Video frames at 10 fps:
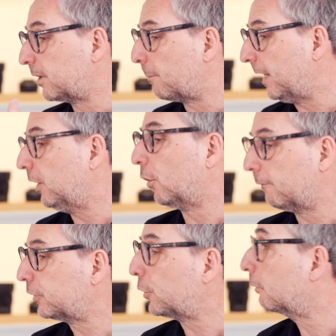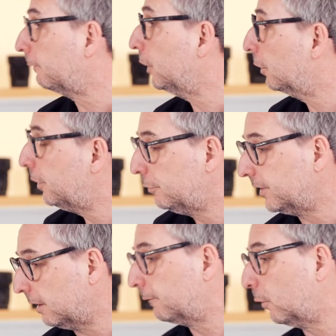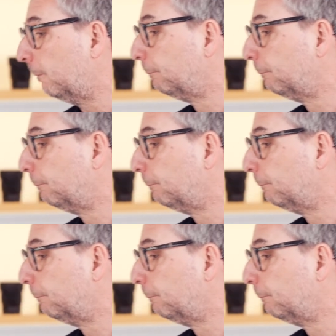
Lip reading: depending on the photography you're using it for.